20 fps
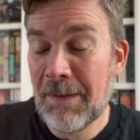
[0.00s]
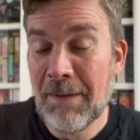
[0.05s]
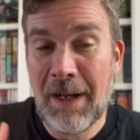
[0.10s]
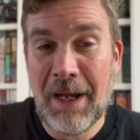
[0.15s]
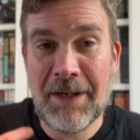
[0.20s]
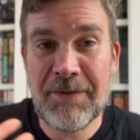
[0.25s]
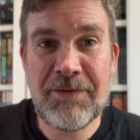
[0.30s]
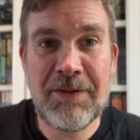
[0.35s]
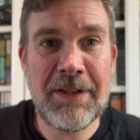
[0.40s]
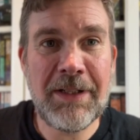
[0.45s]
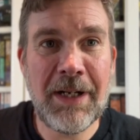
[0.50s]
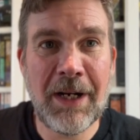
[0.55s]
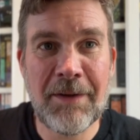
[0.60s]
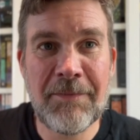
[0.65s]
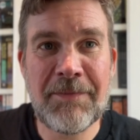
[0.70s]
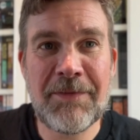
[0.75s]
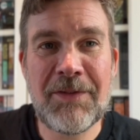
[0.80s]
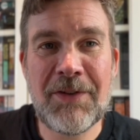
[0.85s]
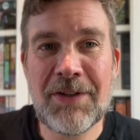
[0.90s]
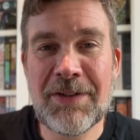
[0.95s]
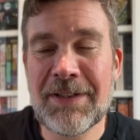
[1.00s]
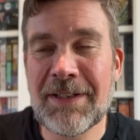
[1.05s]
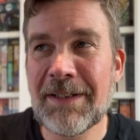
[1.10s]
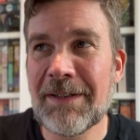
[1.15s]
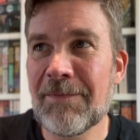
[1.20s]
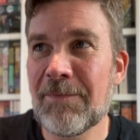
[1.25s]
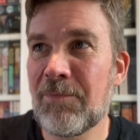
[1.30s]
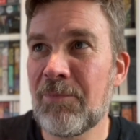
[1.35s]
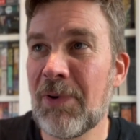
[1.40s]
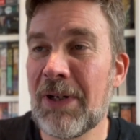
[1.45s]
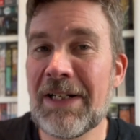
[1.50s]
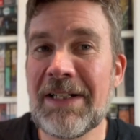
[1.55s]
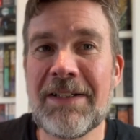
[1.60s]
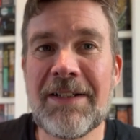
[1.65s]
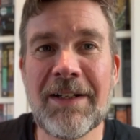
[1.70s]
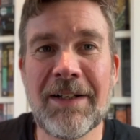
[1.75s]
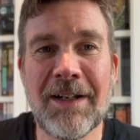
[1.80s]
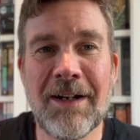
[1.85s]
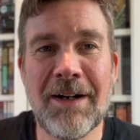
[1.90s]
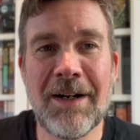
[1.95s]
And, you know, just bring
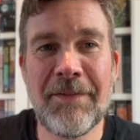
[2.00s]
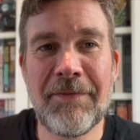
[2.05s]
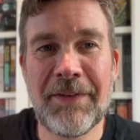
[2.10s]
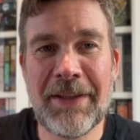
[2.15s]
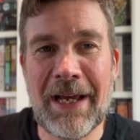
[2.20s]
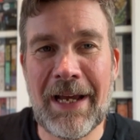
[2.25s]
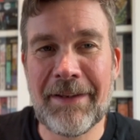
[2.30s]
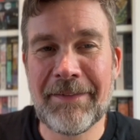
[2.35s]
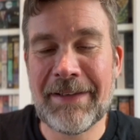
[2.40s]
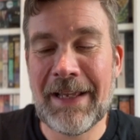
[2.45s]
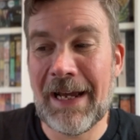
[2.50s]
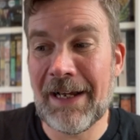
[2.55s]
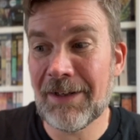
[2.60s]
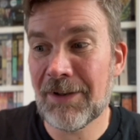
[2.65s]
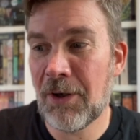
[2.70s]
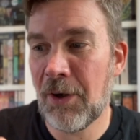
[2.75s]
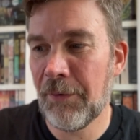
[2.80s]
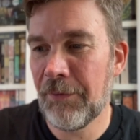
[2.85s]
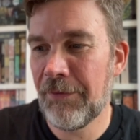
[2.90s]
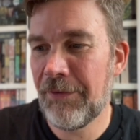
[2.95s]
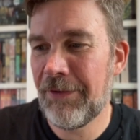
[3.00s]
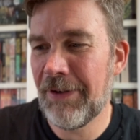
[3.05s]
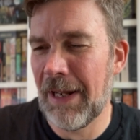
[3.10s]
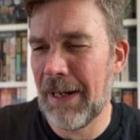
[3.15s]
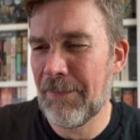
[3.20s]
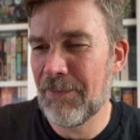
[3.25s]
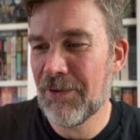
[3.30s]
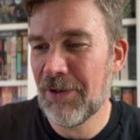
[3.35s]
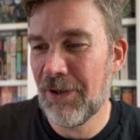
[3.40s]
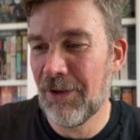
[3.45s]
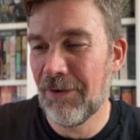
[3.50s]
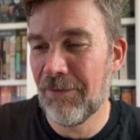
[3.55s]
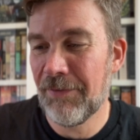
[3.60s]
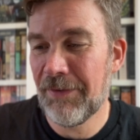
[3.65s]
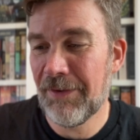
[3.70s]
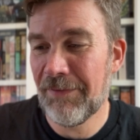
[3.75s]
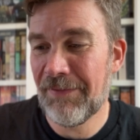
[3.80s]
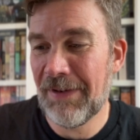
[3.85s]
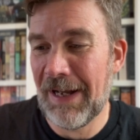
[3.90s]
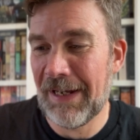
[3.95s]
to life that concept of
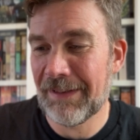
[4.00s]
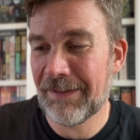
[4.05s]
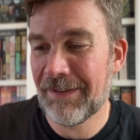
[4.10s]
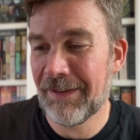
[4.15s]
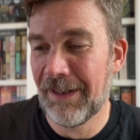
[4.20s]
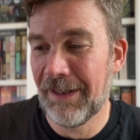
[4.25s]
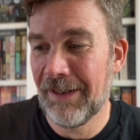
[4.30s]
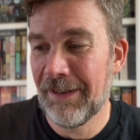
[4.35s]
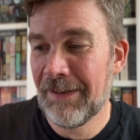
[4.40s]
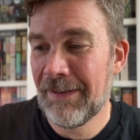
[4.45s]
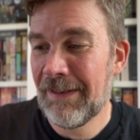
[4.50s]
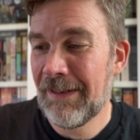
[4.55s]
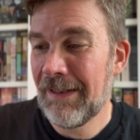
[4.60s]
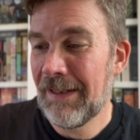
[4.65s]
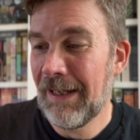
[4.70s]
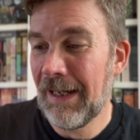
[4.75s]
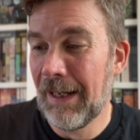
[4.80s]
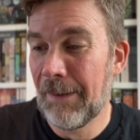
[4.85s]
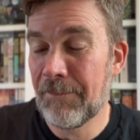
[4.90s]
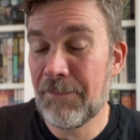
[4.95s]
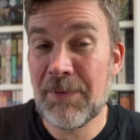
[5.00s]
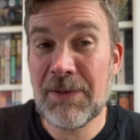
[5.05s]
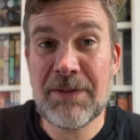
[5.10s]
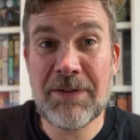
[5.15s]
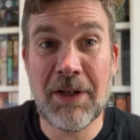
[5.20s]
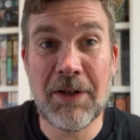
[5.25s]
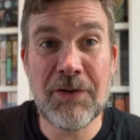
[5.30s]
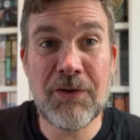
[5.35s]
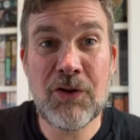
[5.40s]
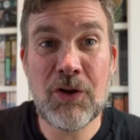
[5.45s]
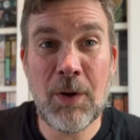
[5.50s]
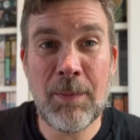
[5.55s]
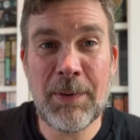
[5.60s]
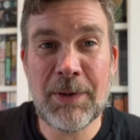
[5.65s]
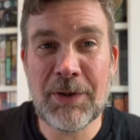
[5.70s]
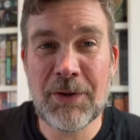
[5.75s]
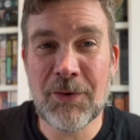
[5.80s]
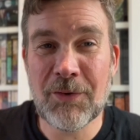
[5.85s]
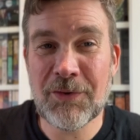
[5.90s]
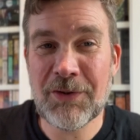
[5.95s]
the fact that that
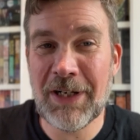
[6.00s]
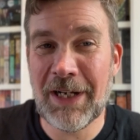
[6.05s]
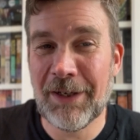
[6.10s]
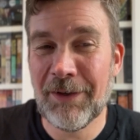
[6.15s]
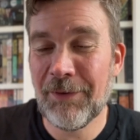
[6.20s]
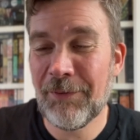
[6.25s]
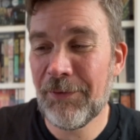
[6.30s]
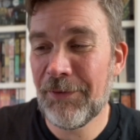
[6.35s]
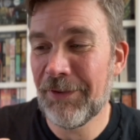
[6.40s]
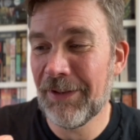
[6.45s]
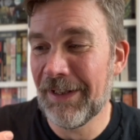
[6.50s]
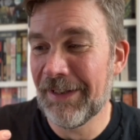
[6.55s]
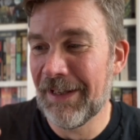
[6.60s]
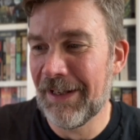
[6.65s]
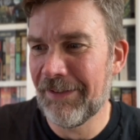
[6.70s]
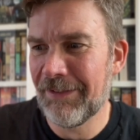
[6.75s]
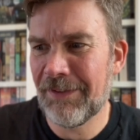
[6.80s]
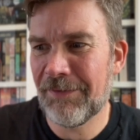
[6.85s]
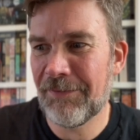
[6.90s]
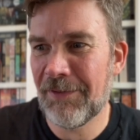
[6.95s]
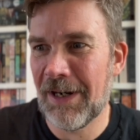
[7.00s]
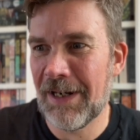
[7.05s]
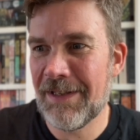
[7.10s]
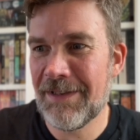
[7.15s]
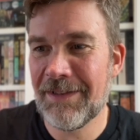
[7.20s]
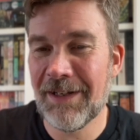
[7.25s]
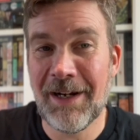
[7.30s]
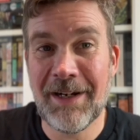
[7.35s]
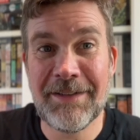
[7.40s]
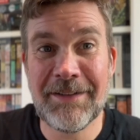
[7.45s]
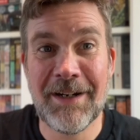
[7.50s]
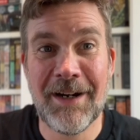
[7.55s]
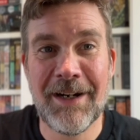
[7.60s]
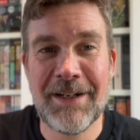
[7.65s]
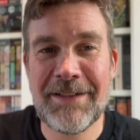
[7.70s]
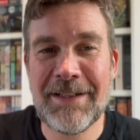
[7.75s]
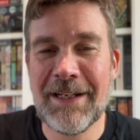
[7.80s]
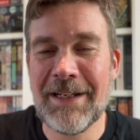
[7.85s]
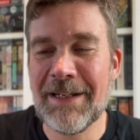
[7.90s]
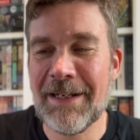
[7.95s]
shopping your shelves, and that's a phrase I
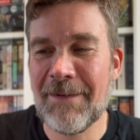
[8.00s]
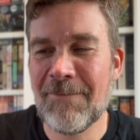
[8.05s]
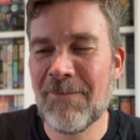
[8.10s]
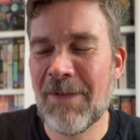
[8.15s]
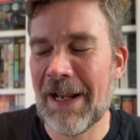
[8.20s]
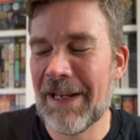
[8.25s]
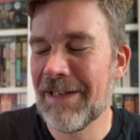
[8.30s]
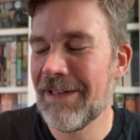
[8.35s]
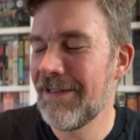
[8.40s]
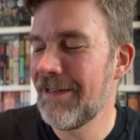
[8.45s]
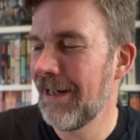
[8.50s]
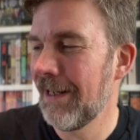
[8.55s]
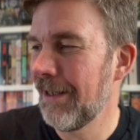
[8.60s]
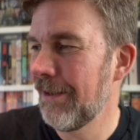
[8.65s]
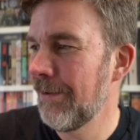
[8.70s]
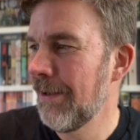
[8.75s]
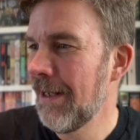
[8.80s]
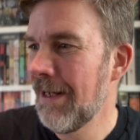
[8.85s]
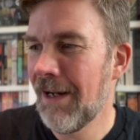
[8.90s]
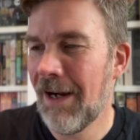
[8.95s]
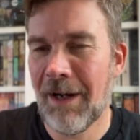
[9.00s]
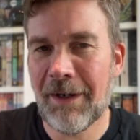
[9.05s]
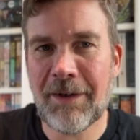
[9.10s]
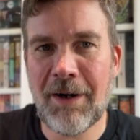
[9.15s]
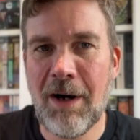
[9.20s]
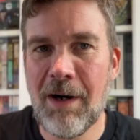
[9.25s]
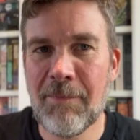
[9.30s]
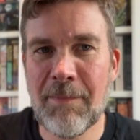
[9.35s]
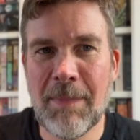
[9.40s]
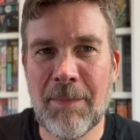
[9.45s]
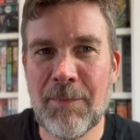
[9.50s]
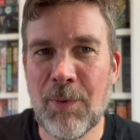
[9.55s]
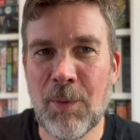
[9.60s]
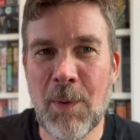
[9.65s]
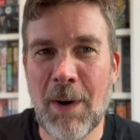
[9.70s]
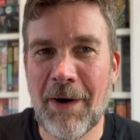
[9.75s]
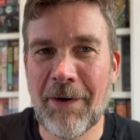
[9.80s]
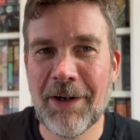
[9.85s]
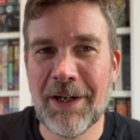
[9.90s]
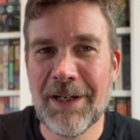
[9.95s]
didn't invent, so I can't remember
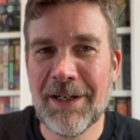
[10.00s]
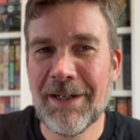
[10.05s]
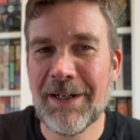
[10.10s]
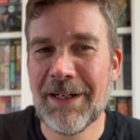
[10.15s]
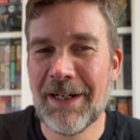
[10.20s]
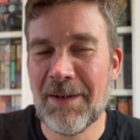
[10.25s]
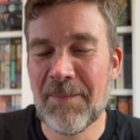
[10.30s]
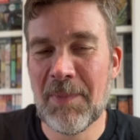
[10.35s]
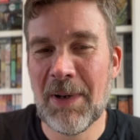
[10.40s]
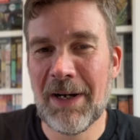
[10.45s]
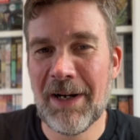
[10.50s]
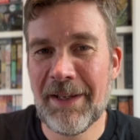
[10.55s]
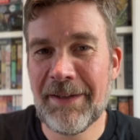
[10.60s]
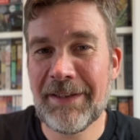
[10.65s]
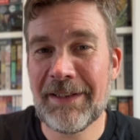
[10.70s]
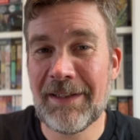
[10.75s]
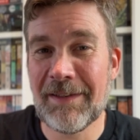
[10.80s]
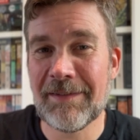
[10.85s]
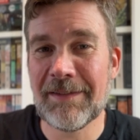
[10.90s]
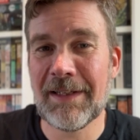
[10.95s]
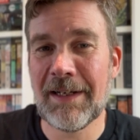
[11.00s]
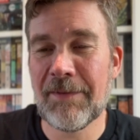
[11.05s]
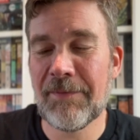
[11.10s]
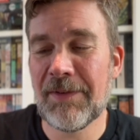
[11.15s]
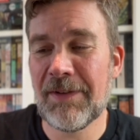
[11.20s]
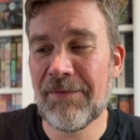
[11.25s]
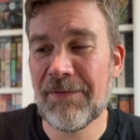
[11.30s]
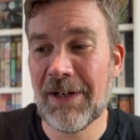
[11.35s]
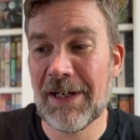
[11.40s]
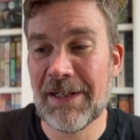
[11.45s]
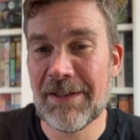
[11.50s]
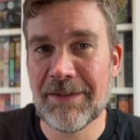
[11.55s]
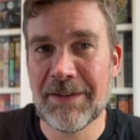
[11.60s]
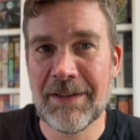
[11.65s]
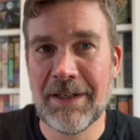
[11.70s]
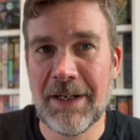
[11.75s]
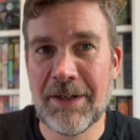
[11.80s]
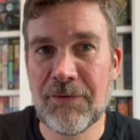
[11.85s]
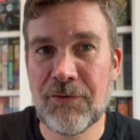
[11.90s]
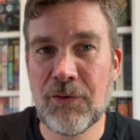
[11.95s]
where I heard it, but I think it's a lovely phrase.
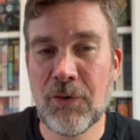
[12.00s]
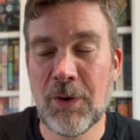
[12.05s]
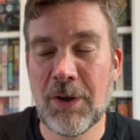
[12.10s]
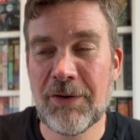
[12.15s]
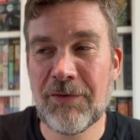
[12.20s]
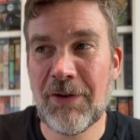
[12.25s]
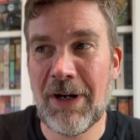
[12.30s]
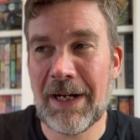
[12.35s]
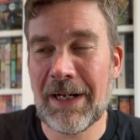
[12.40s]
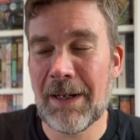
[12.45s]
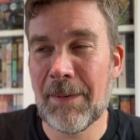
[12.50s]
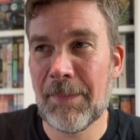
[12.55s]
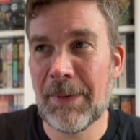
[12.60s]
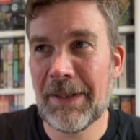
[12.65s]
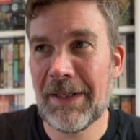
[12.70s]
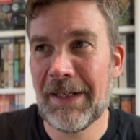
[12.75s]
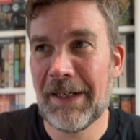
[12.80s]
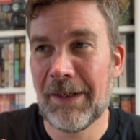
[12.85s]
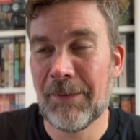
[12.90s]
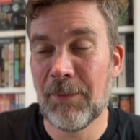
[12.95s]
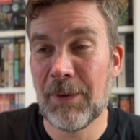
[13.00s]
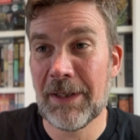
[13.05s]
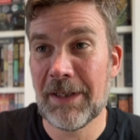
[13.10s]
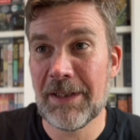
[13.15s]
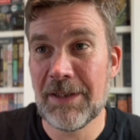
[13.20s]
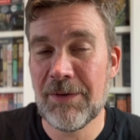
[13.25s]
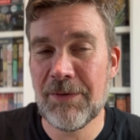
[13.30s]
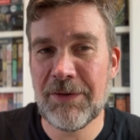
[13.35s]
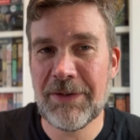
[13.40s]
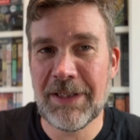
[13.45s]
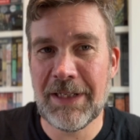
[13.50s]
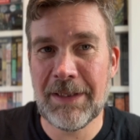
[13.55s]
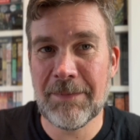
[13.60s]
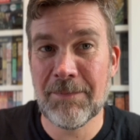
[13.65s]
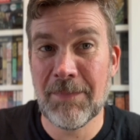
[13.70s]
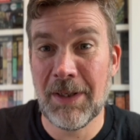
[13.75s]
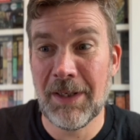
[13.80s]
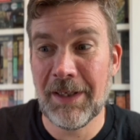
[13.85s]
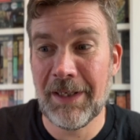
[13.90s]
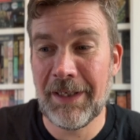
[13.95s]
And Troy Tradup, when I used it in
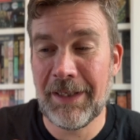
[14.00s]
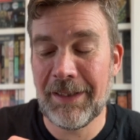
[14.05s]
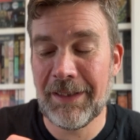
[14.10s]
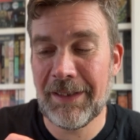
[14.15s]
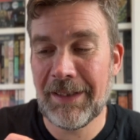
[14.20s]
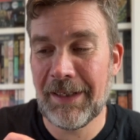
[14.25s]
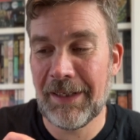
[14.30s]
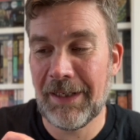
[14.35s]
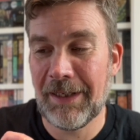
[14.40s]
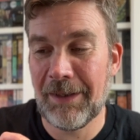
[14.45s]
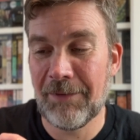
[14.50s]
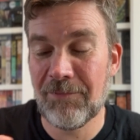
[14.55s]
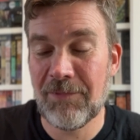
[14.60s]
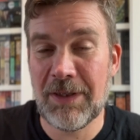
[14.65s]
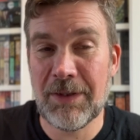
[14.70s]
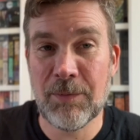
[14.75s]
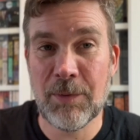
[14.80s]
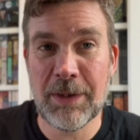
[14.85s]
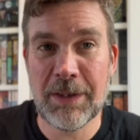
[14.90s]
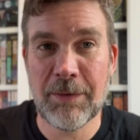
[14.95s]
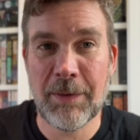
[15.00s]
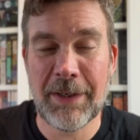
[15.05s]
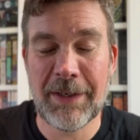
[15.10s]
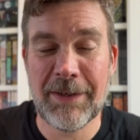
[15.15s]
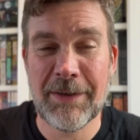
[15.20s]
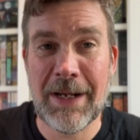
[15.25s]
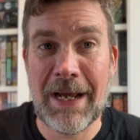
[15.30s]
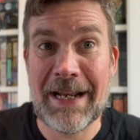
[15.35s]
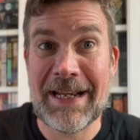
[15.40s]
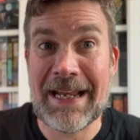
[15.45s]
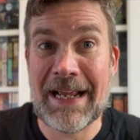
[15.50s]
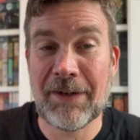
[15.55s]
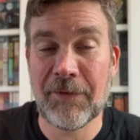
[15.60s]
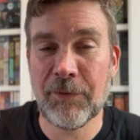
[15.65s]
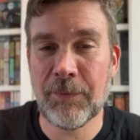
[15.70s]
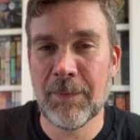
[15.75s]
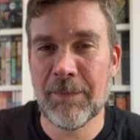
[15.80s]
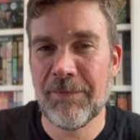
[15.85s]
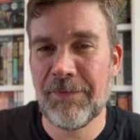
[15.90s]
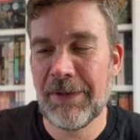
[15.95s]
my Read What Your Own
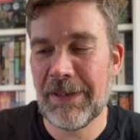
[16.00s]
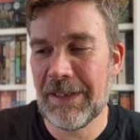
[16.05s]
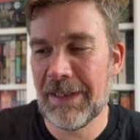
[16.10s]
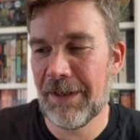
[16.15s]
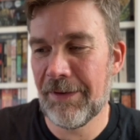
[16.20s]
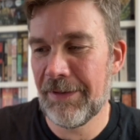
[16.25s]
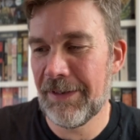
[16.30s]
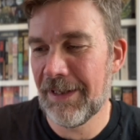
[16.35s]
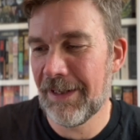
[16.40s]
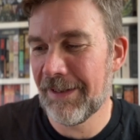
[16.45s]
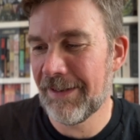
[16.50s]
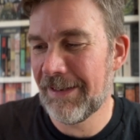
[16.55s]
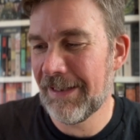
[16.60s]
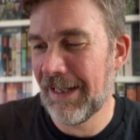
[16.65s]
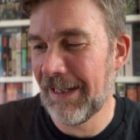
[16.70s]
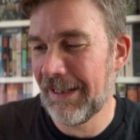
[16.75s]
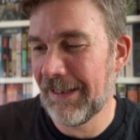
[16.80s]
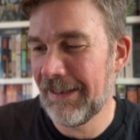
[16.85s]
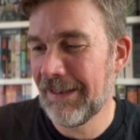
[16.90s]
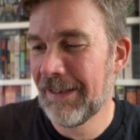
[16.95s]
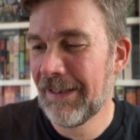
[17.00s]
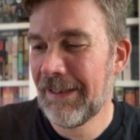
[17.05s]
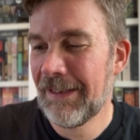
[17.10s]
announcement video the other day,